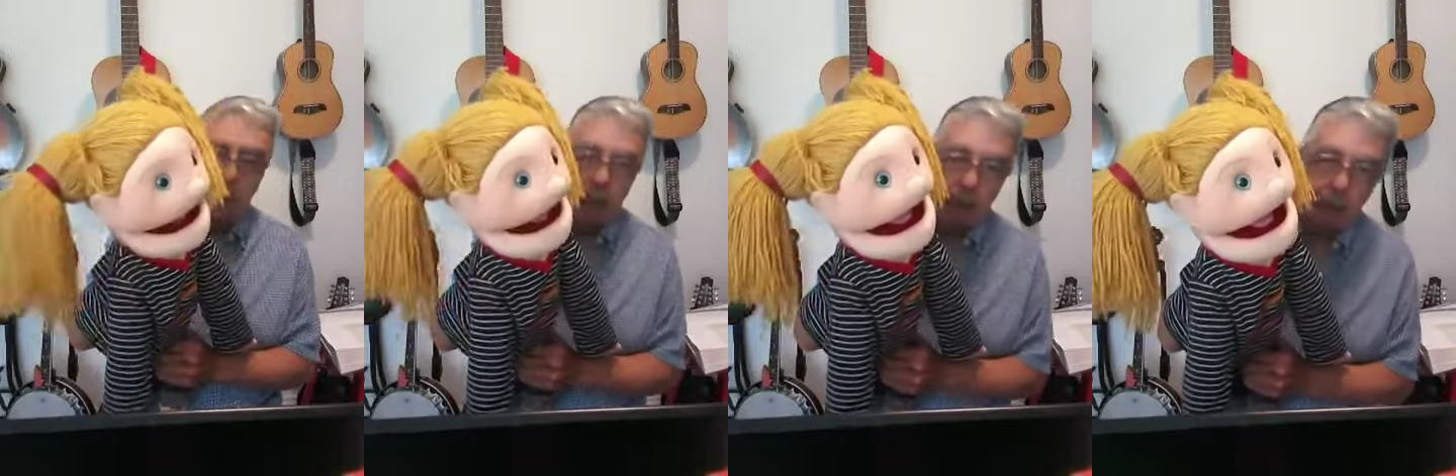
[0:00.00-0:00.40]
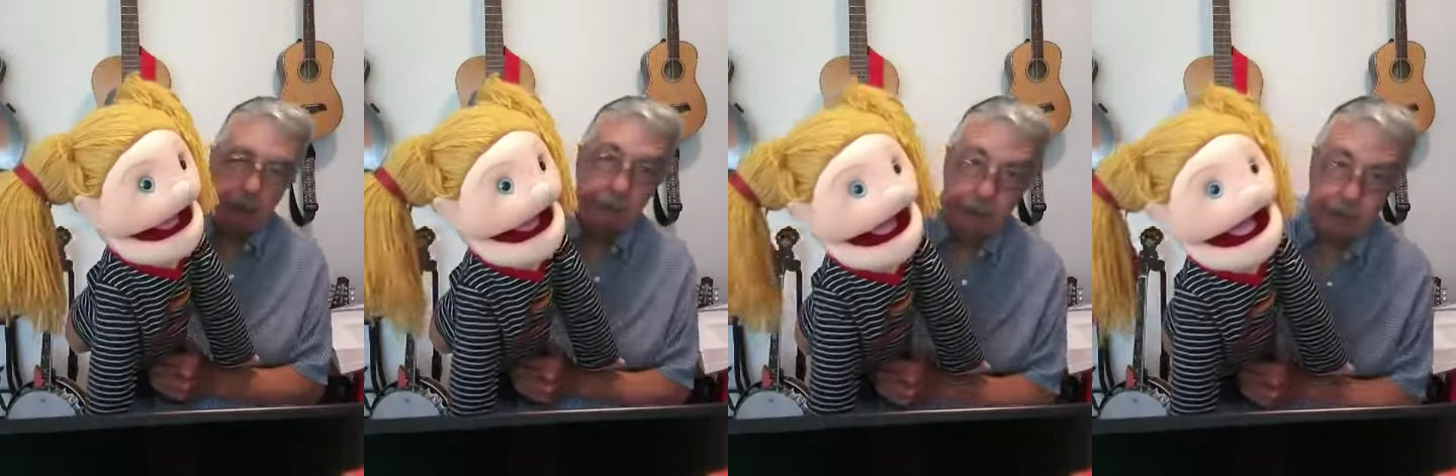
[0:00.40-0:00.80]

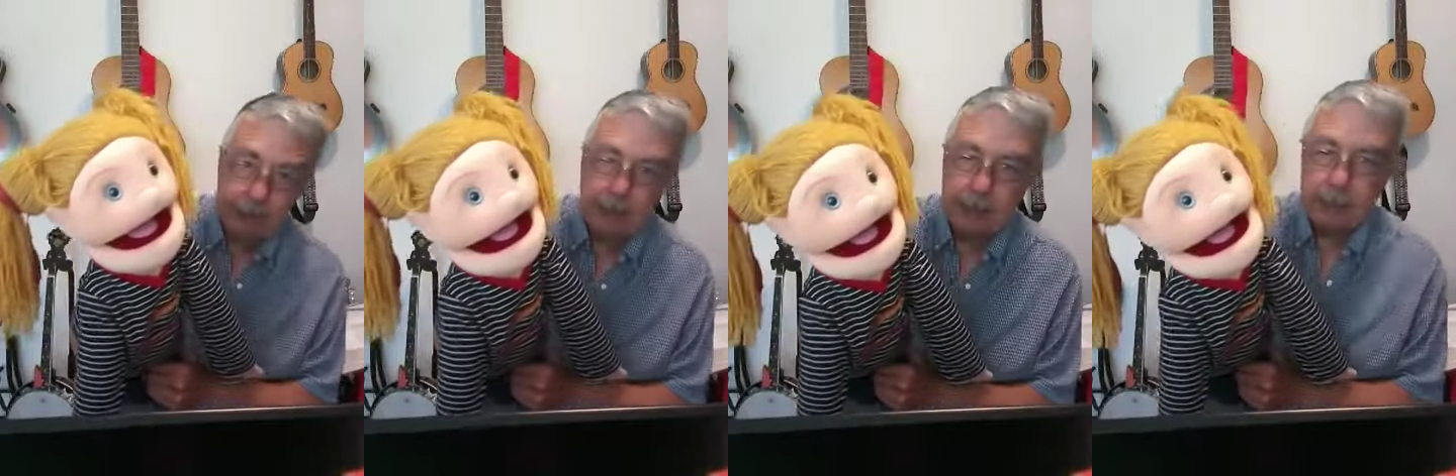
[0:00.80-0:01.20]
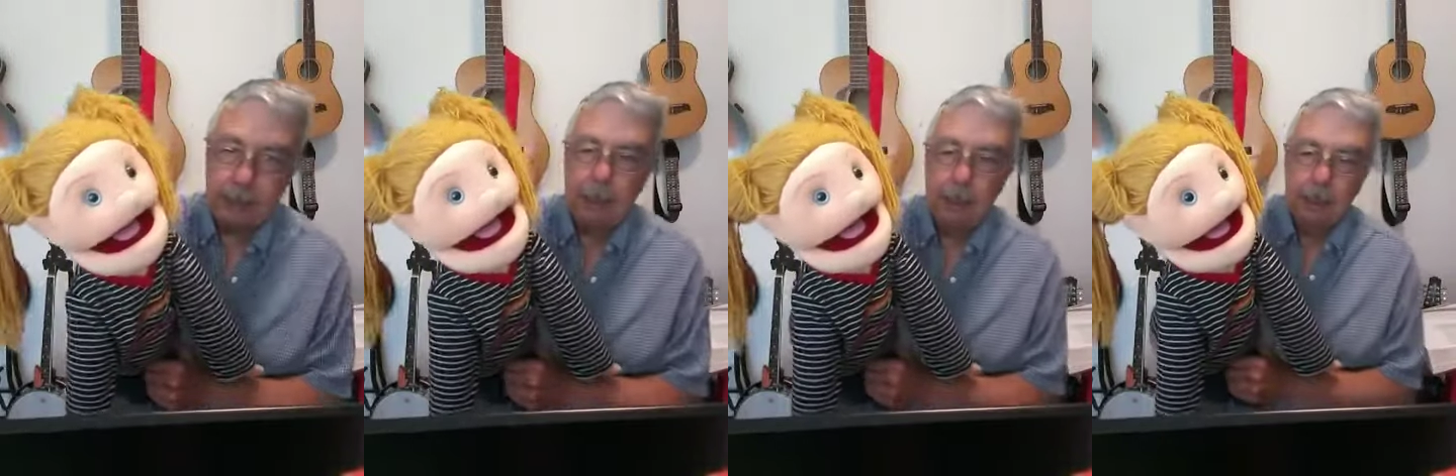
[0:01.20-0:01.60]
Yeah, they
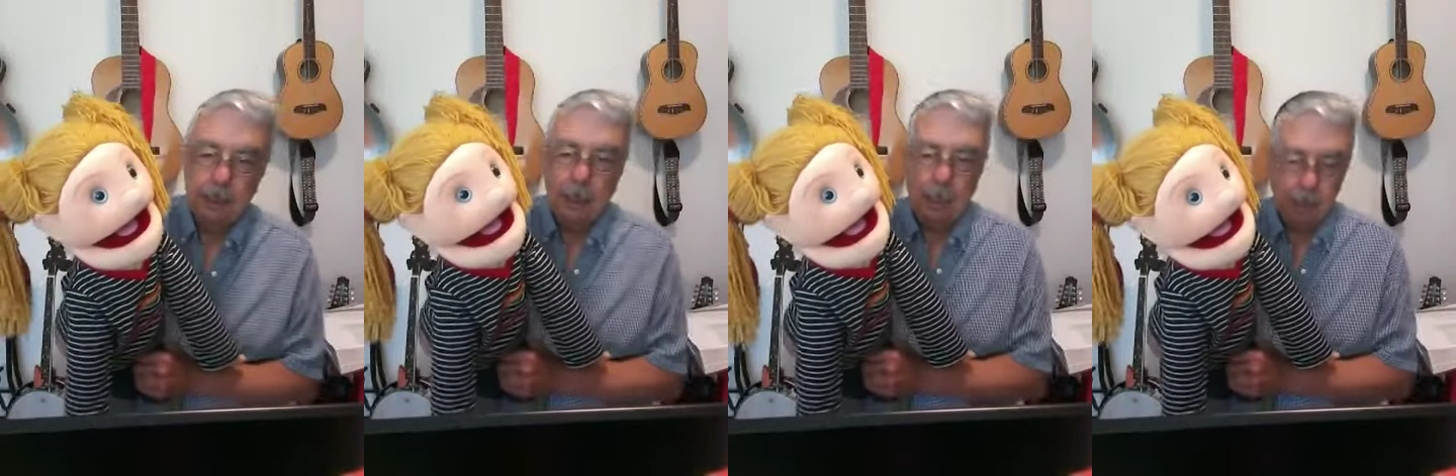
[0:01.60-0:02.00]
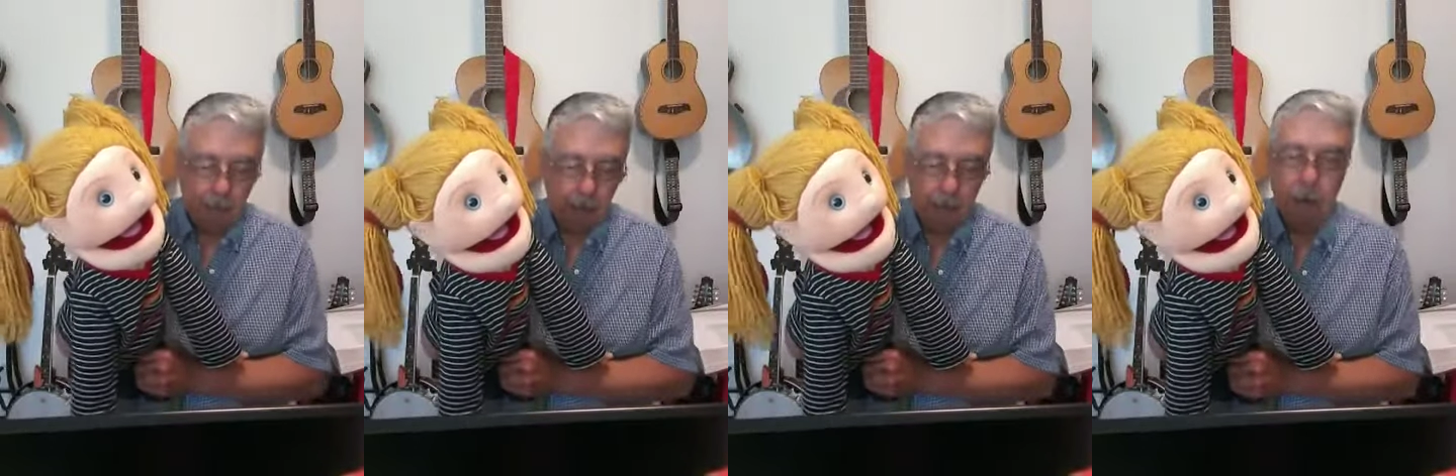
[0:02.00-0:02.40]
are.
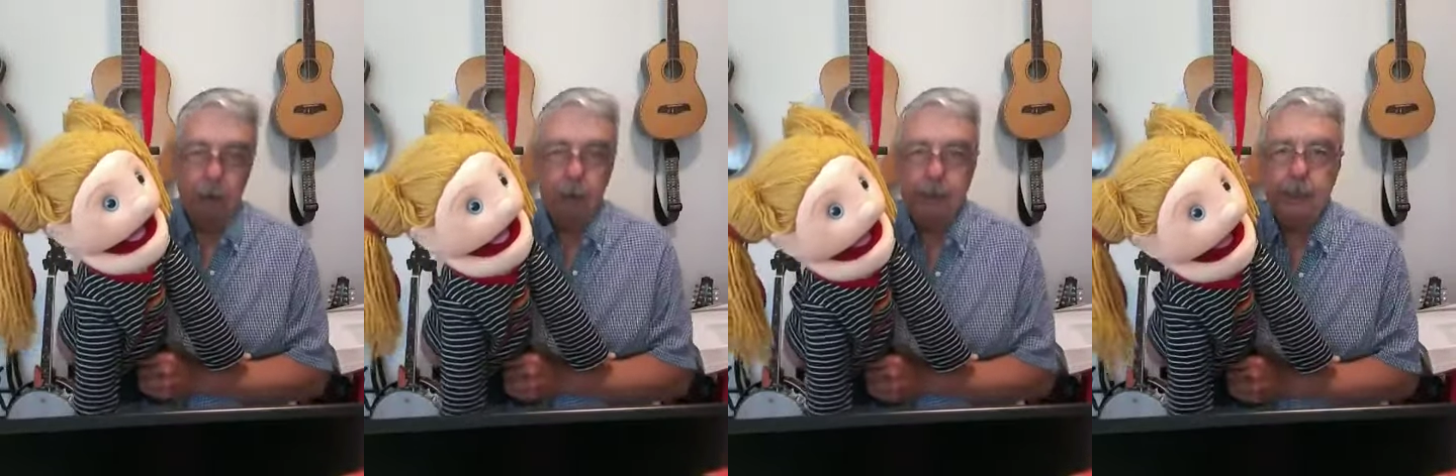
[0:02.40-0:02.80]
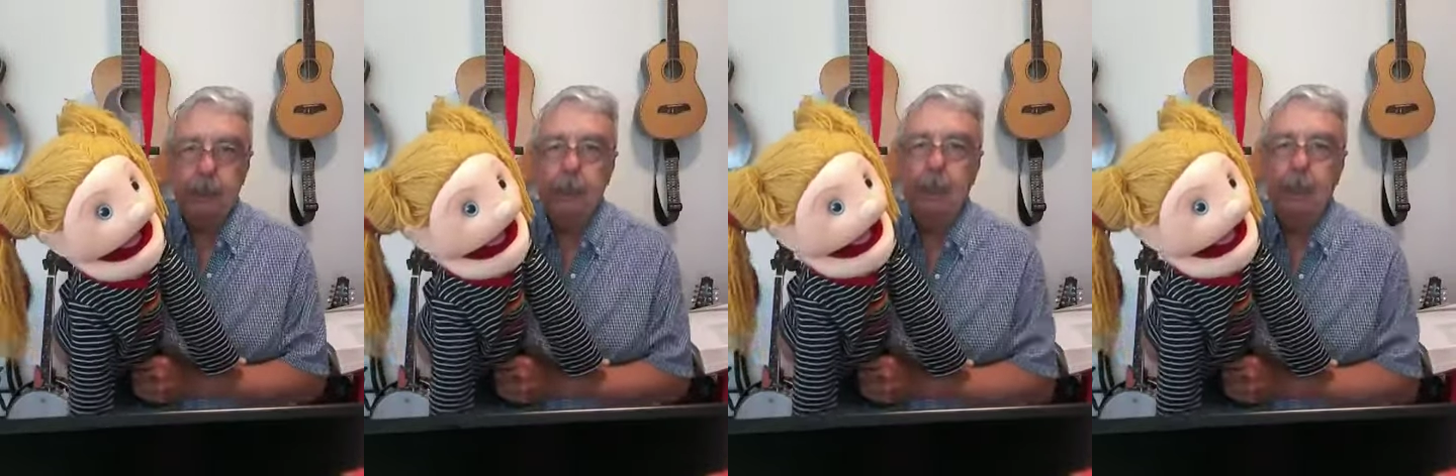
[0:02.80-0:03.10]
I'm all chewed to pieces.